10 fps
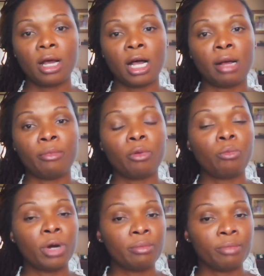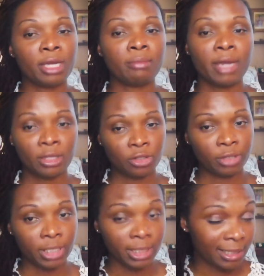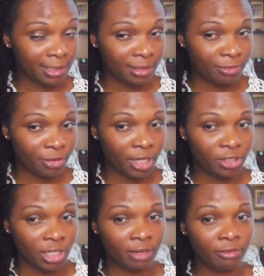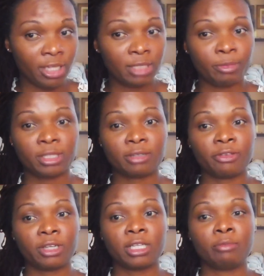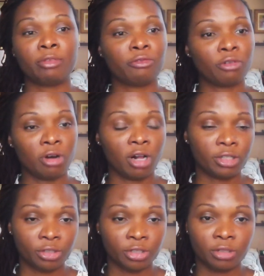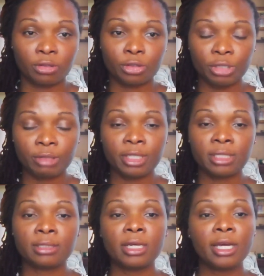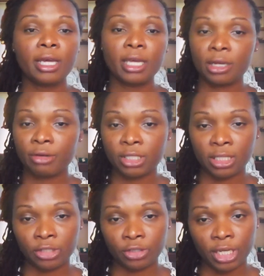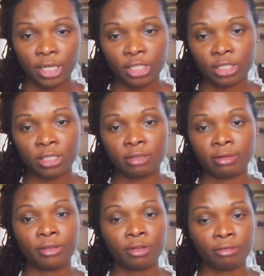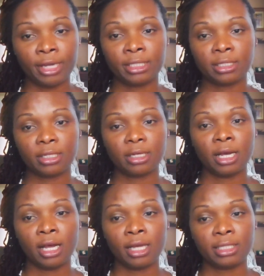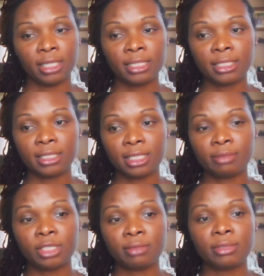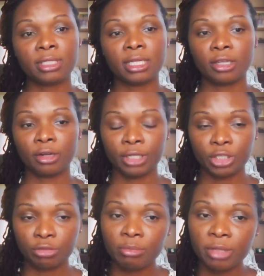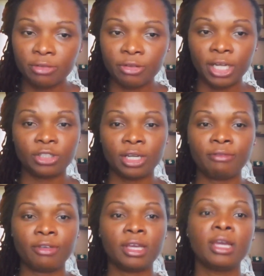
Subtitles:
One being mandatory testing for HIV, specifically before all surgical treatments, increase in education around the risk, signs and symptoms, and current treatments for HIV,